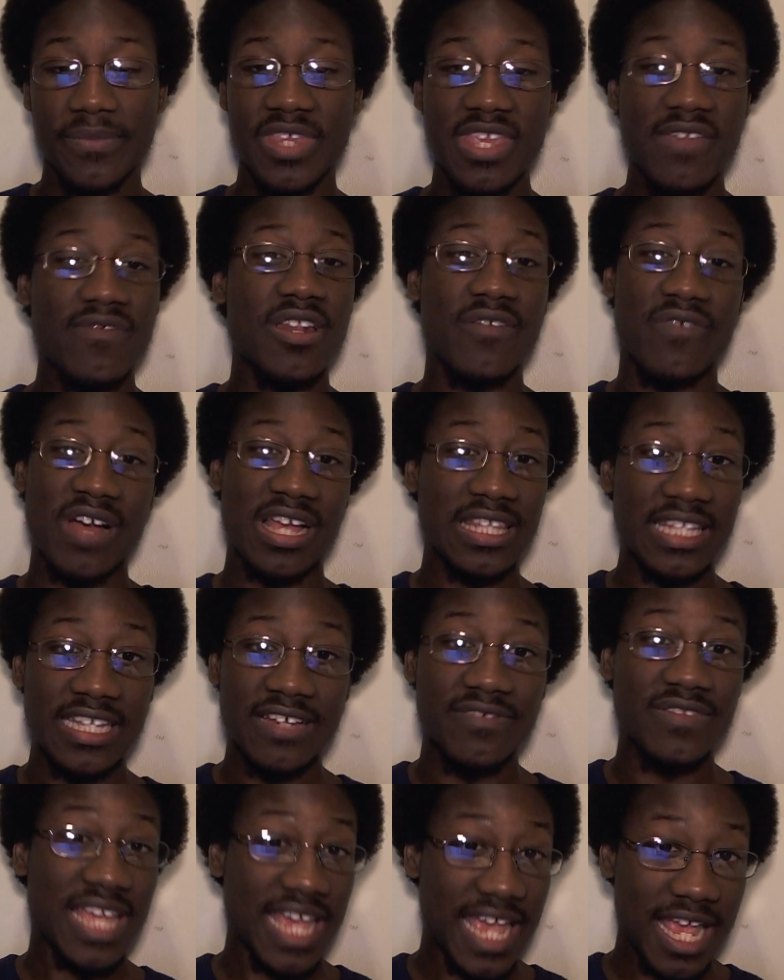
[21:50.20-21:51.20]
Even if I
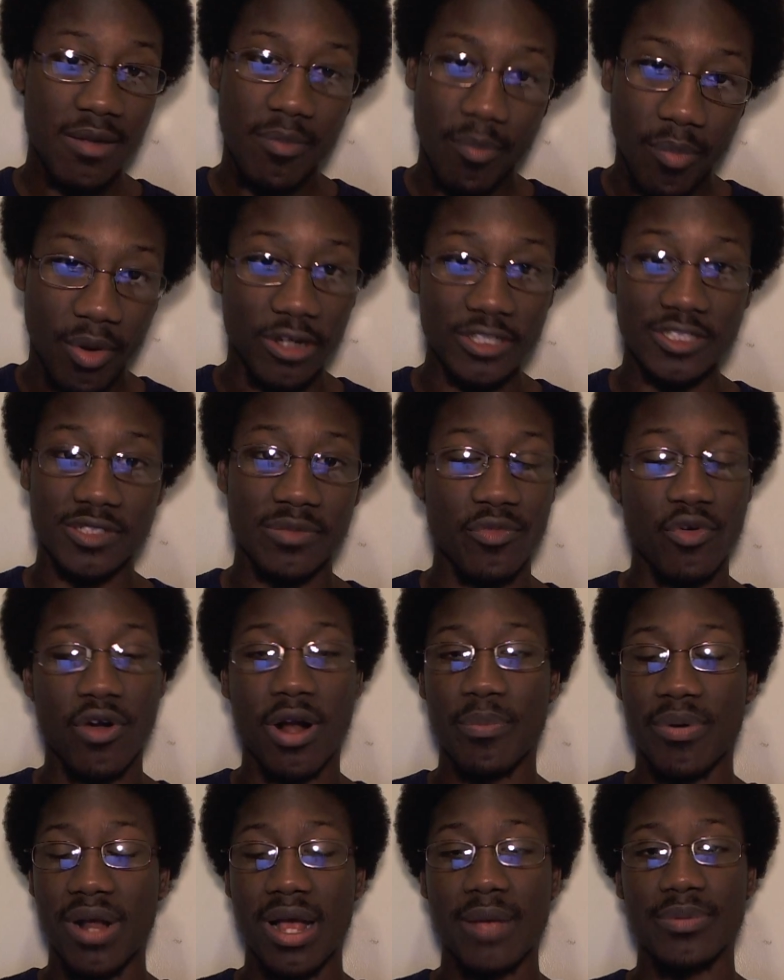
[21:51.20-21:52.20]
lived in
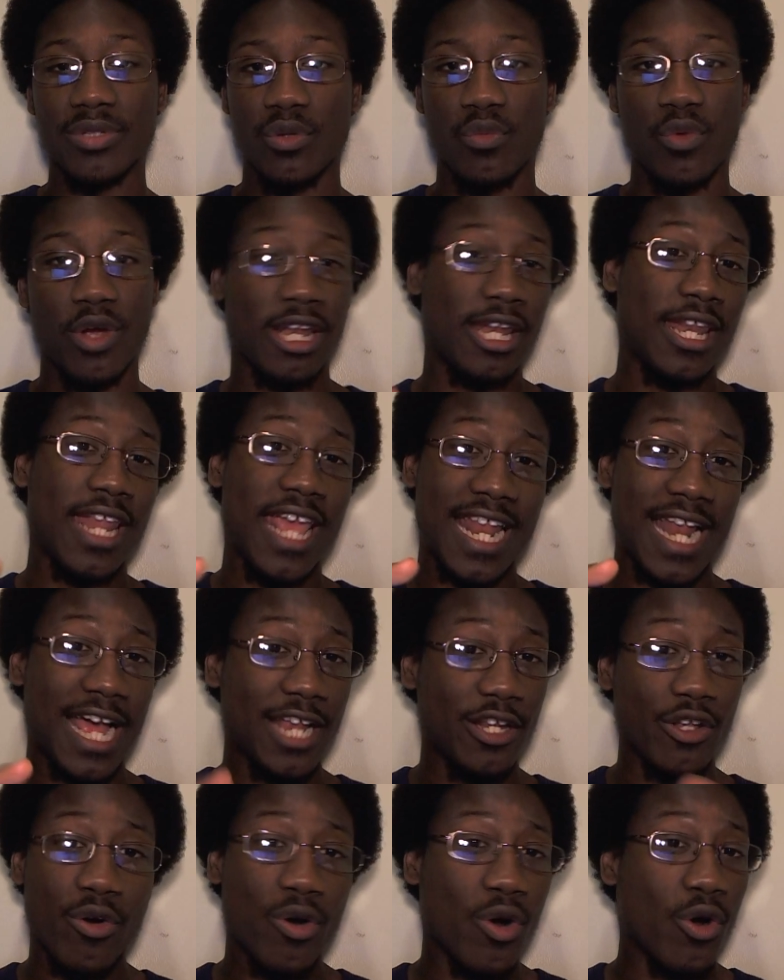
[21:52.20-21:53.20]
Baltimore, I probably wouldn't. And I
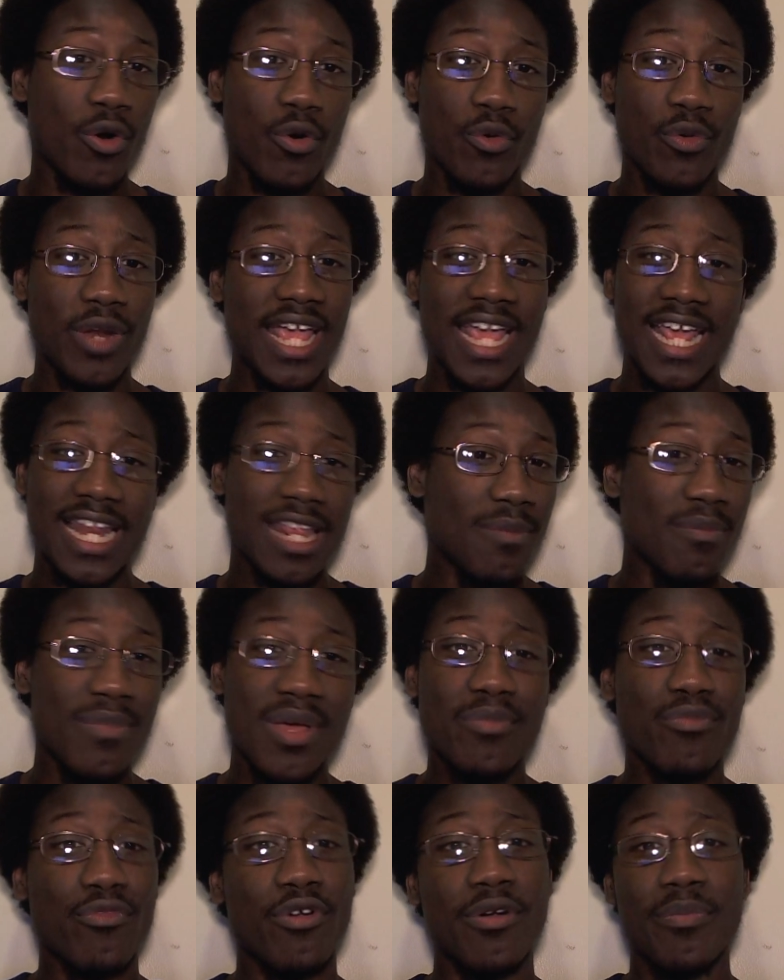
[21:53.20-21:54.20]
don't own any
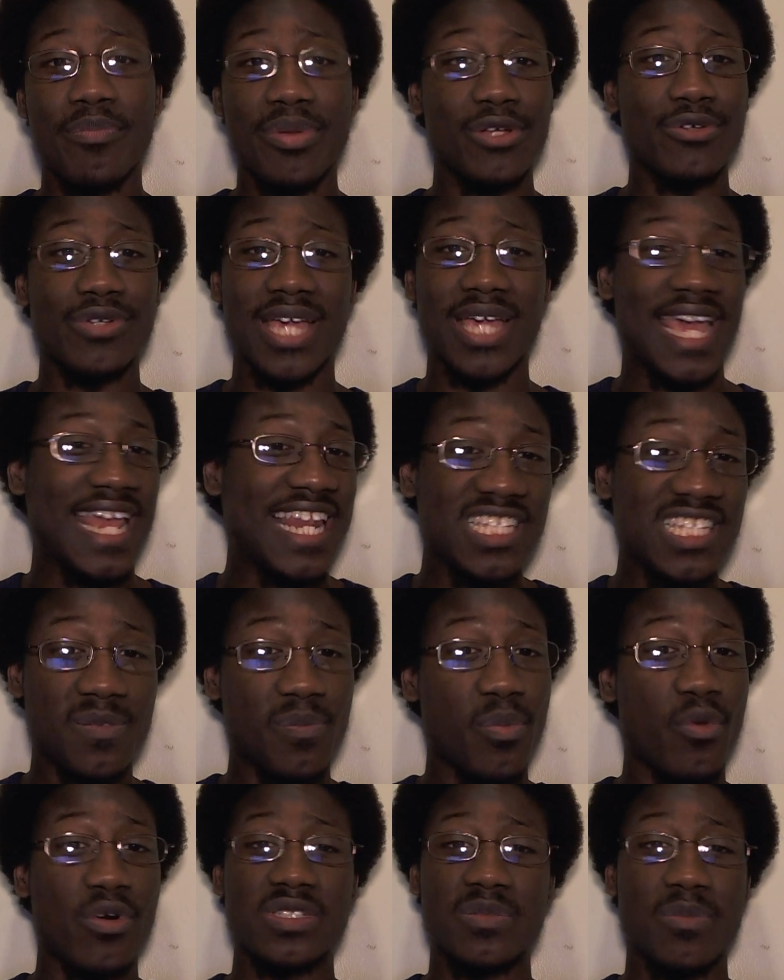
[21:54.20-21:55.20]
memorabilia, any
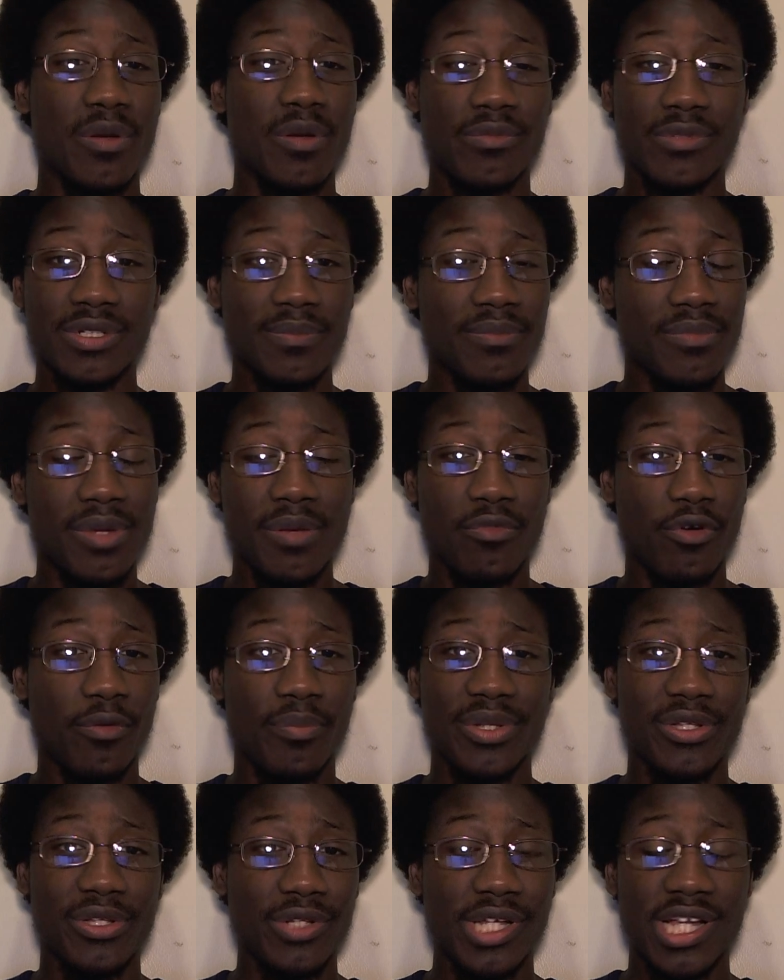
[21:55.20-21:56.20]
sports
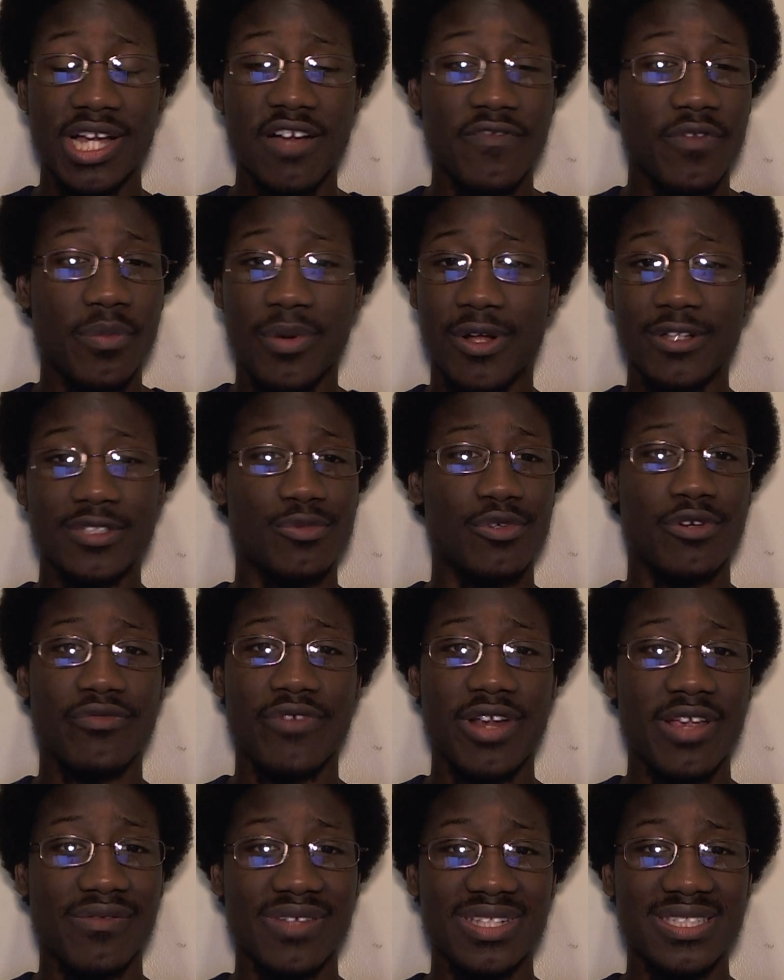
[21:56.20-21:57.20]
memorabilia of the Baltimore
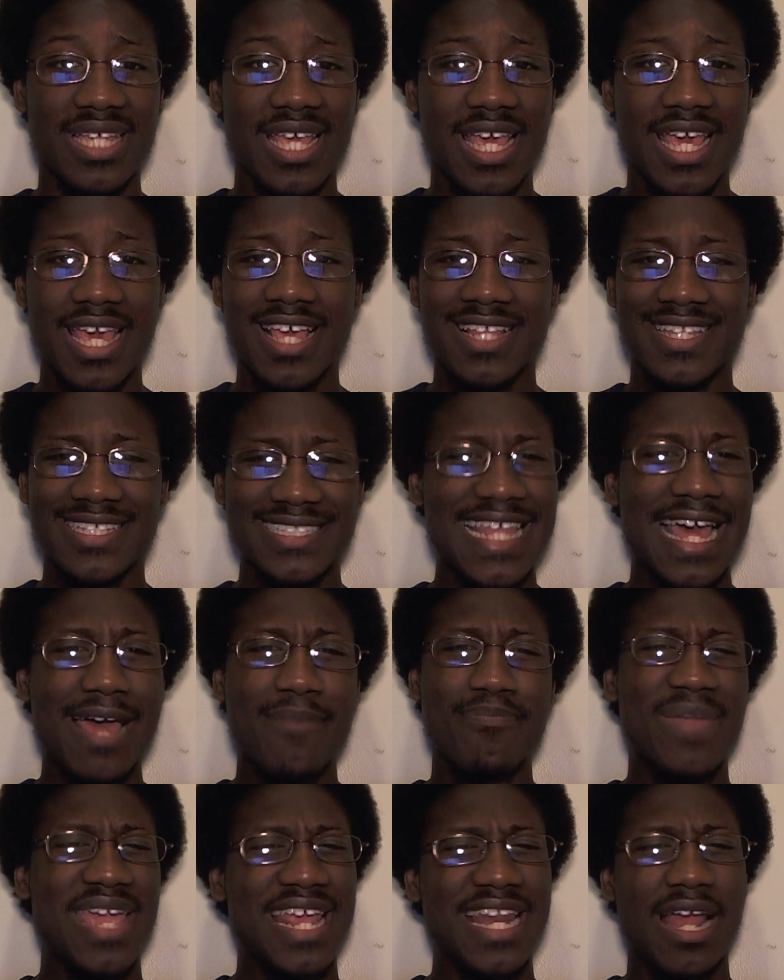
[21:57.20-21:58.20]
Ravens. Does
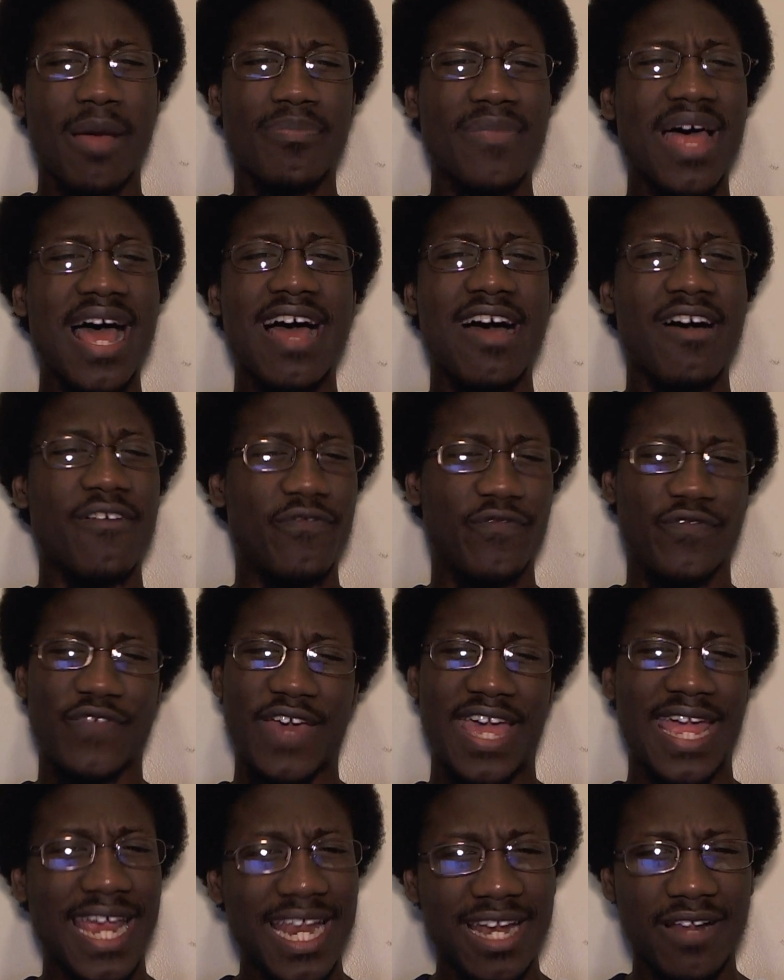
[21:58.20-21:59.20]
that mean I'm not a
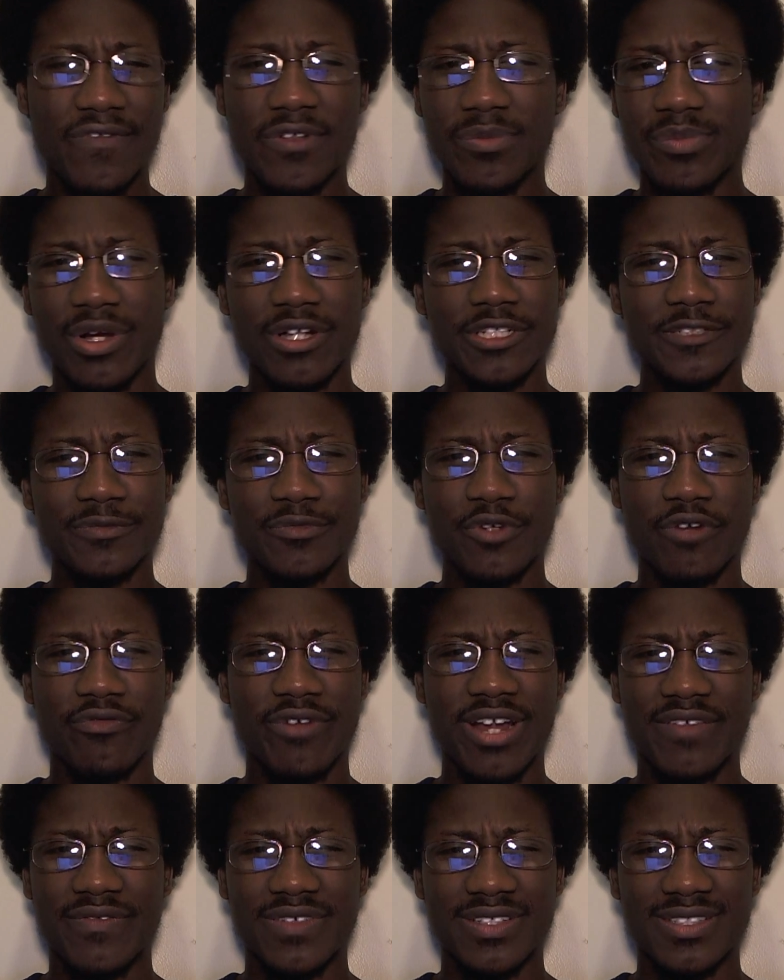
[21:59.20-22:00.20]
fan of the Baltimore
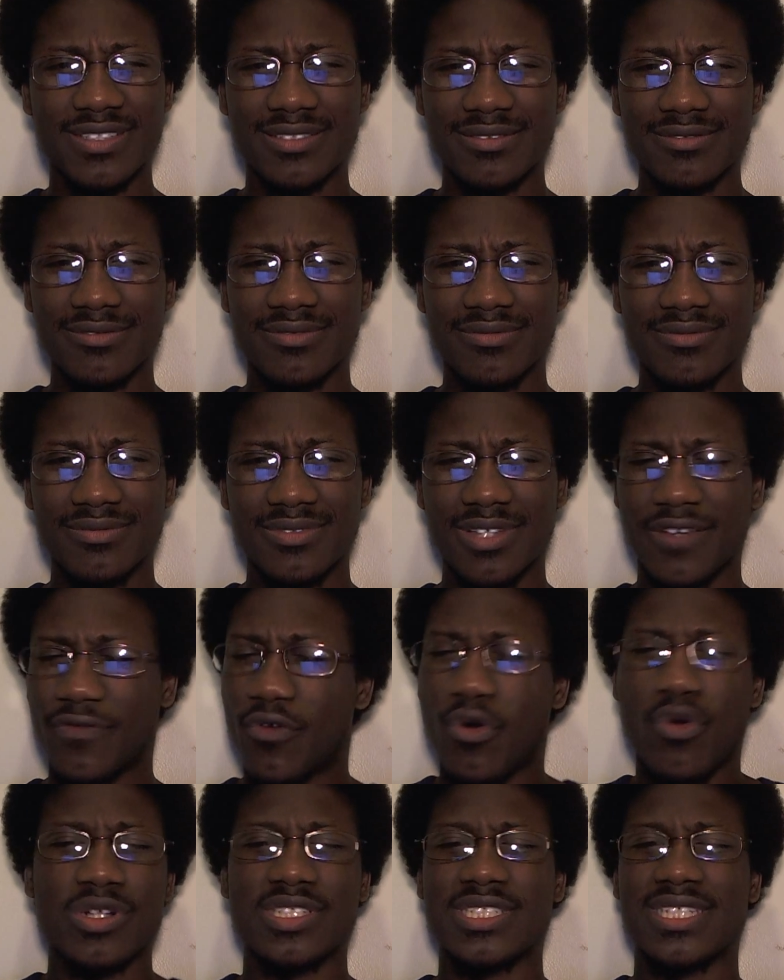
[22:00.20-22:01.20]
Ravens? Of
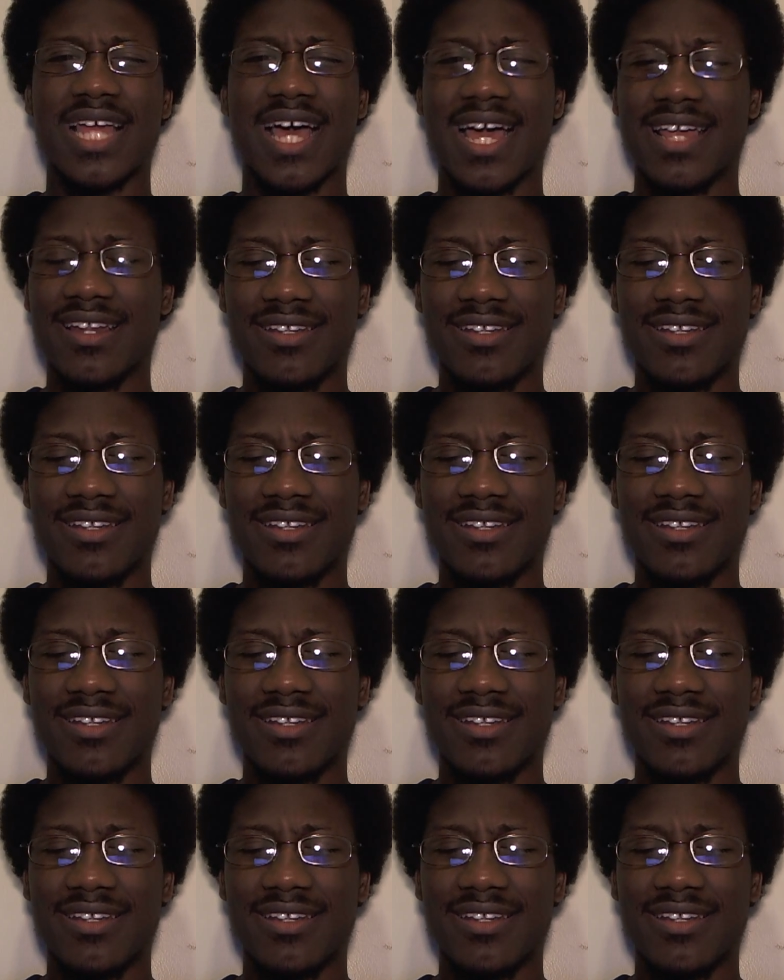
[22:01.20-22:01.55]
course not.